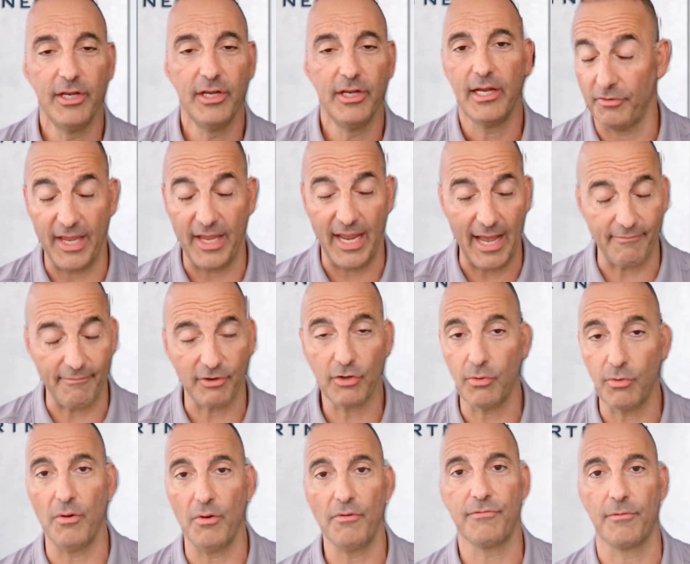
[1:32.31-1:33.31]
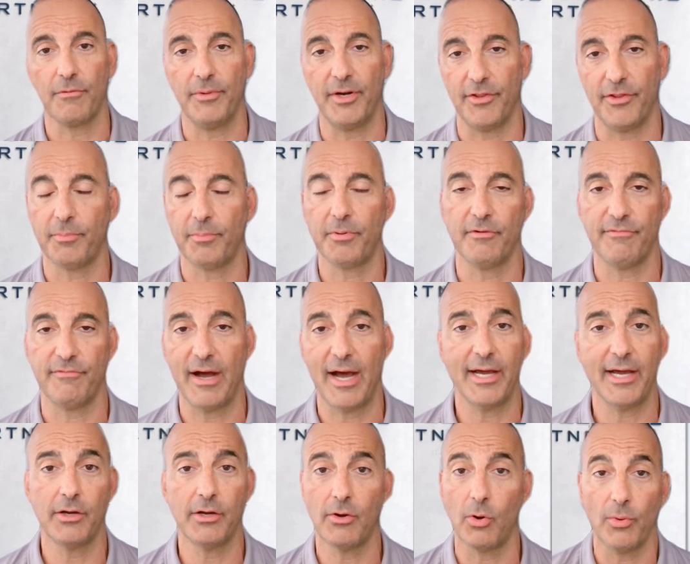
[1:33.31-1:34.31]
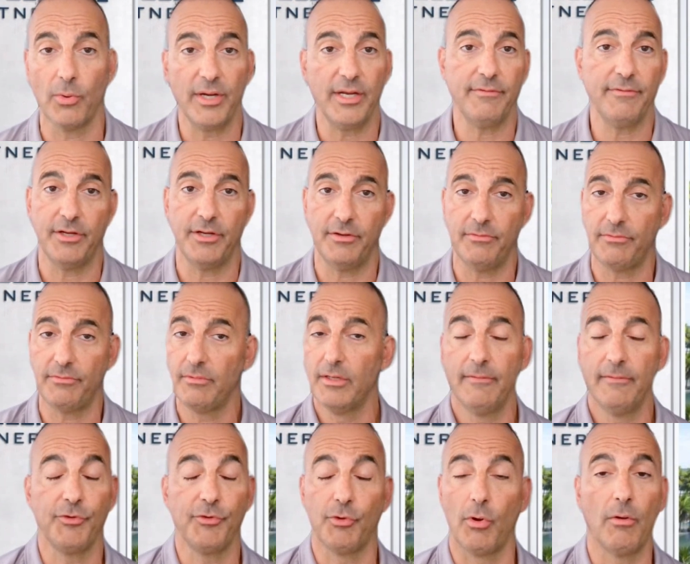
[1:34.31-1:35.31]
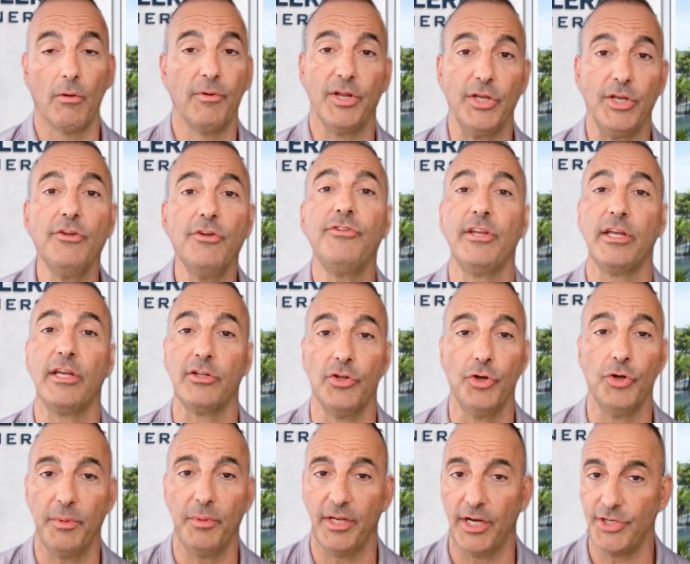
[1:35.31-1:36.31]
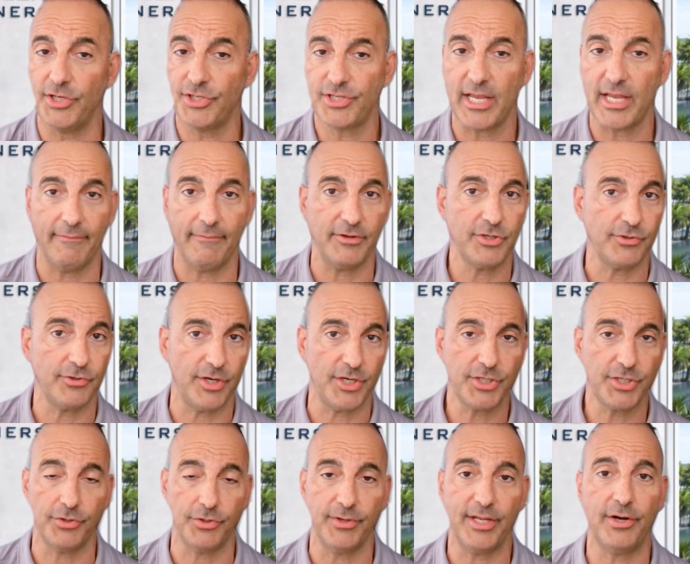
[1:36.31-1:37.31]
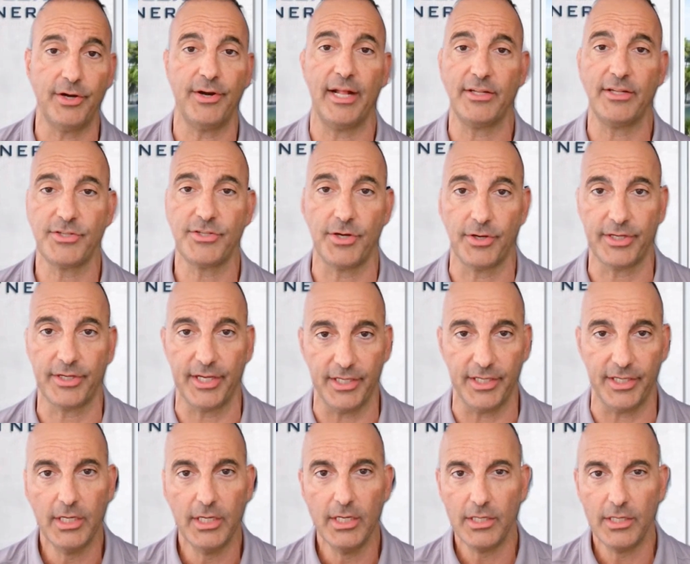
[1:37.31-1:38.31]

So if they have a quote from another provider, or even they're already using Lumen and just have a traditional internet circuit,